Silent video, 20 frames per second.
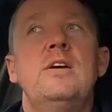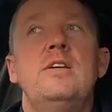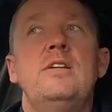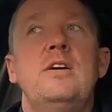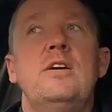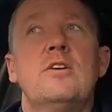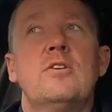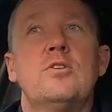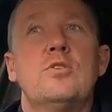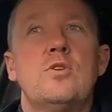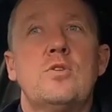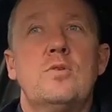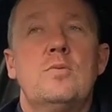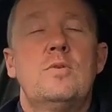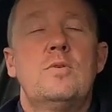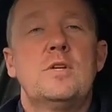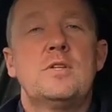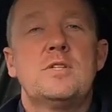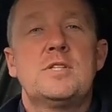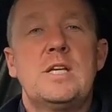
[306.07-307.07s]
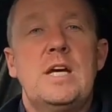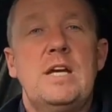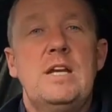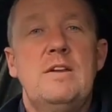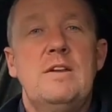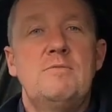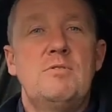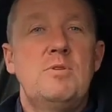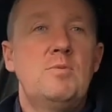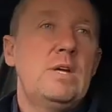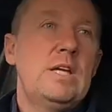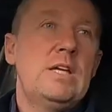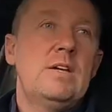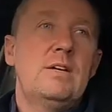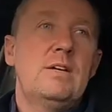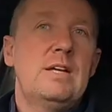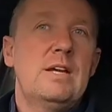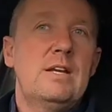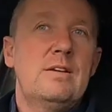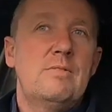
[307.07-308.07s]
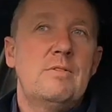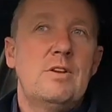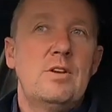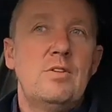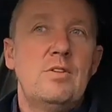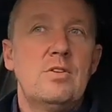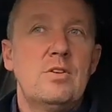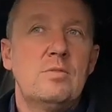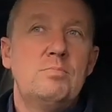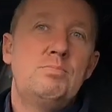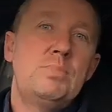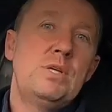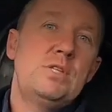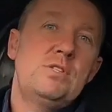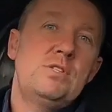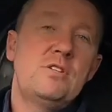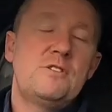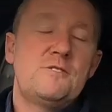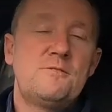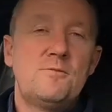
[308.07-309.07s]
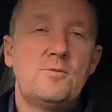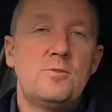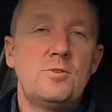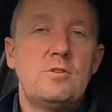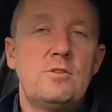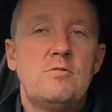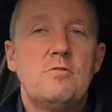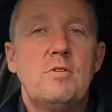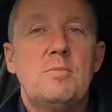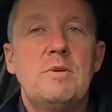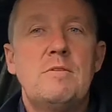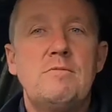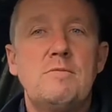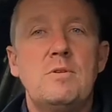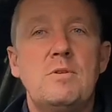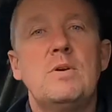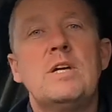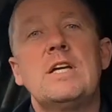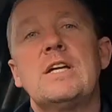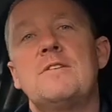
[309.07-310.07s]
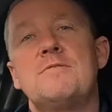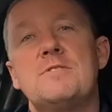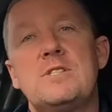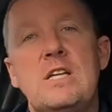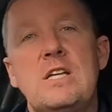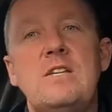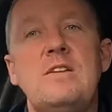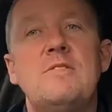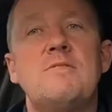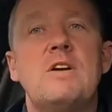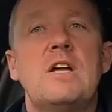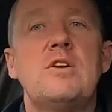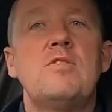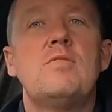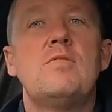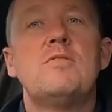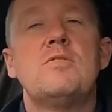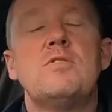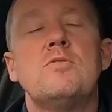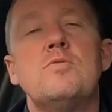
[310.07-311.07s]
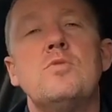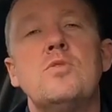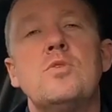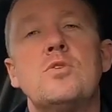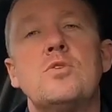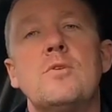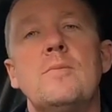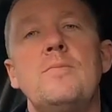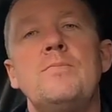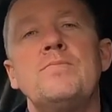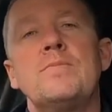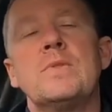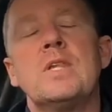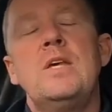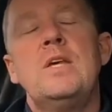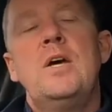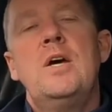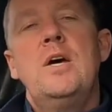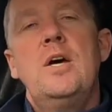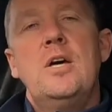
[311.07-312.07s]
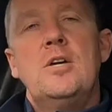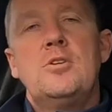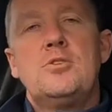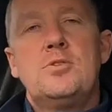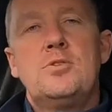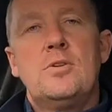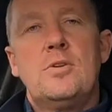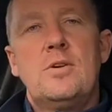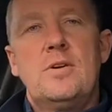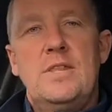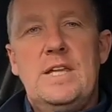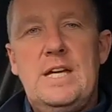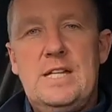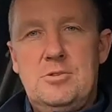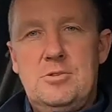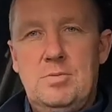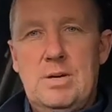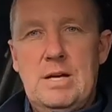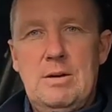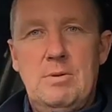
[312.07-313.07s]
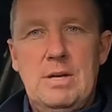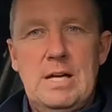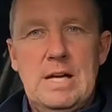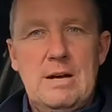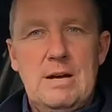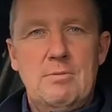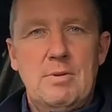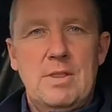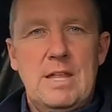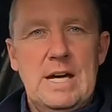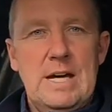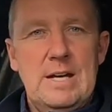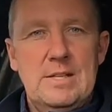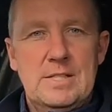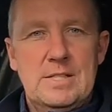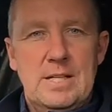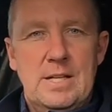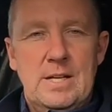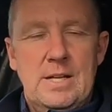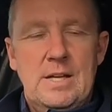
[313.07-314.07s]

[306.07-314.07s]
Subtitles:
You could go to one site every week and get another business phone you up every week. I've seen your van over the road. So that's where we are with that.